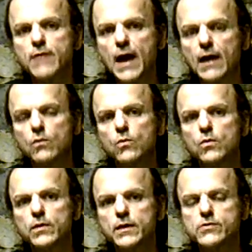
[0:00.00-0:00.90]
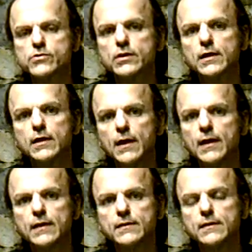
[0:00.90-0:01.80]
the Iraq war
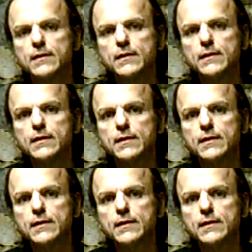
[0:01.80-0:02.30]
initially, and